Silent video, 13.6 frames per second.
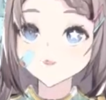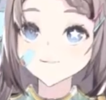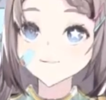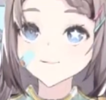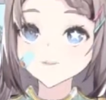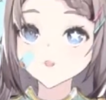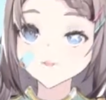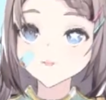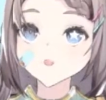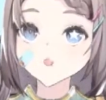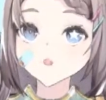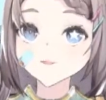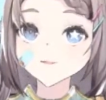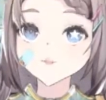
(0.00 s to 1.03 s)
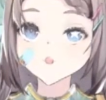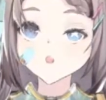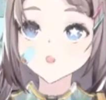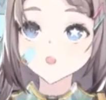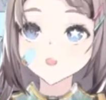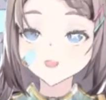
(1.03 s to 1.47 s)
it will
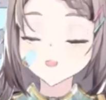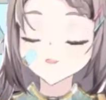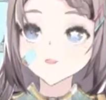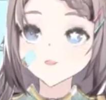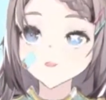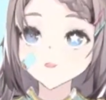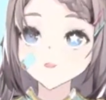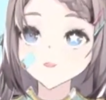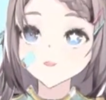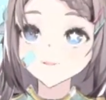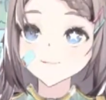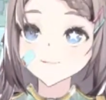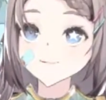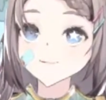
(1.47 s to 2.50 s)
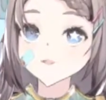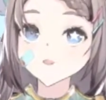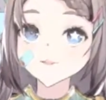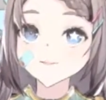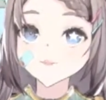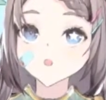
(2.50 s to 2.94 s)
listen to port
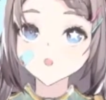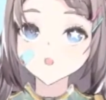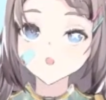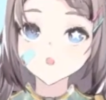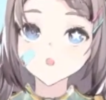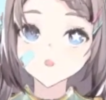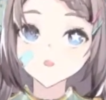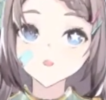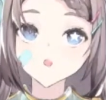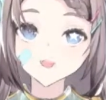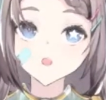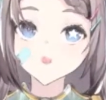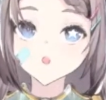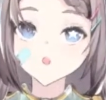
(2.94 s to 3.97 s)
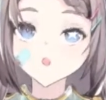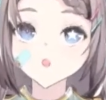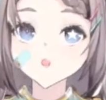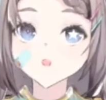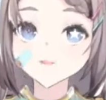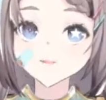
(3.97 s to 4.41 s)
22 in order to
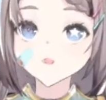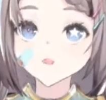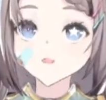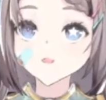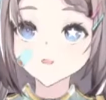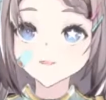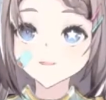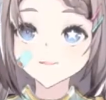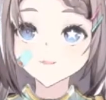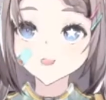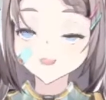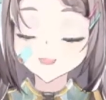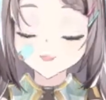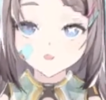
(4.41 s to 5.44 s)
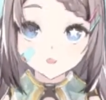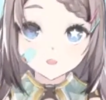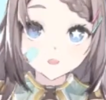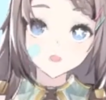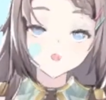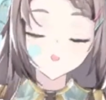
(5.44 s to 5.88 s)
receive SSH
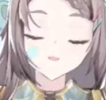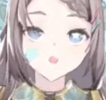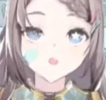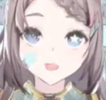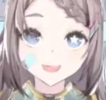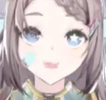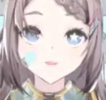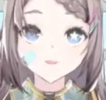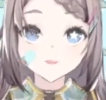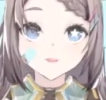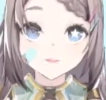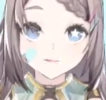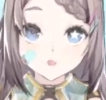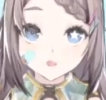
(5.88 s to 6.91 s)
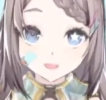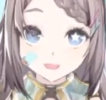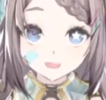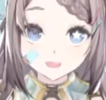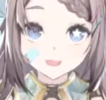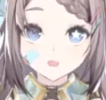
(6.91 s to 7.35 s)
requests.
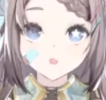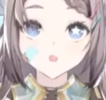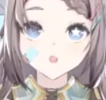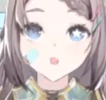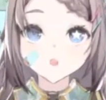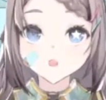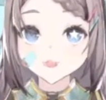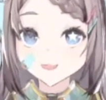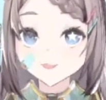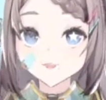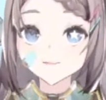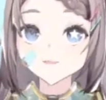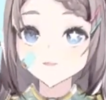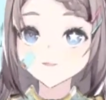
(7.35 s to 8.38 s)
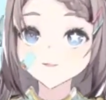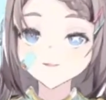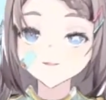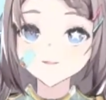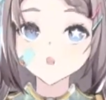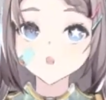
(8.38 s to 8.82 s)
So the guest port will be
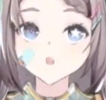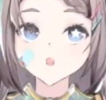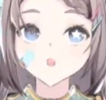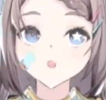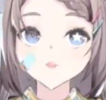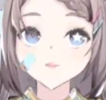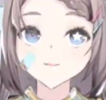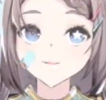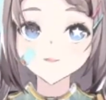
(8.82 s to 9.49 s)
22, but